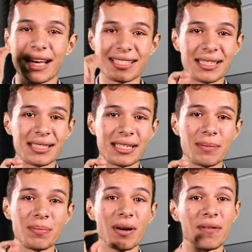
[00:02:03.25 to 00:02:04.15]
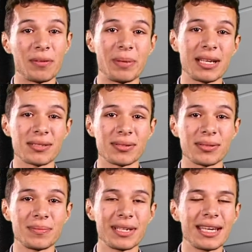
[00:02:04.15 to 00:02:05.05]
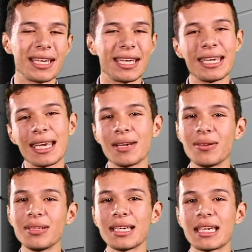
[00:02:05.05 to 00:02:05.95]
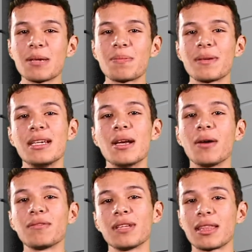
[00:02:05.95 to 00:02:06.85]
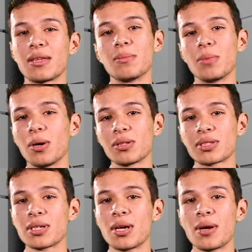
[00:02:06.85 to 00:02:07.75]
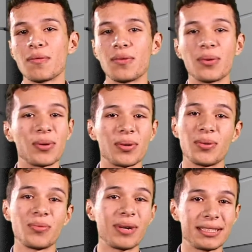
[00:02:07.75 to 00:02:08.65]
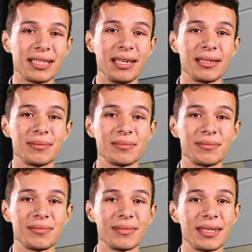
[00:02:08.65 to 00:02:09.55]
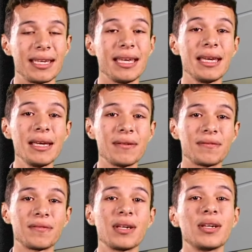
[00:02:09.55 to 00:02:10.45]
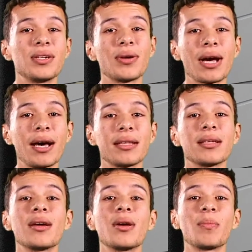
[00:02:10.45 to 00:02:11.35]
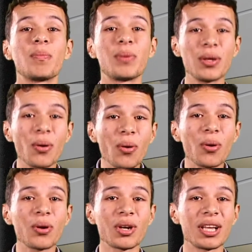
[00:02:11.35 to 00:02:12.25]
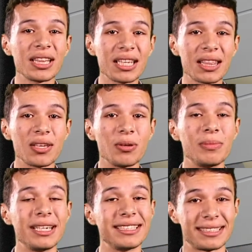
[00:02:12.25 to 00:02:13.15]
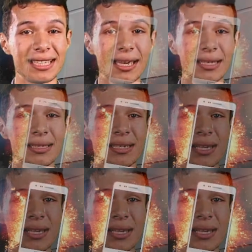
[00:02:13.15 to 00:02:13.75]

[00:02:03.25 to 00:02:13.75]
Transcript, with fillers: as the tip of a pencil. It can only keep enough lithium volts for one day. If you had pure lithium instead,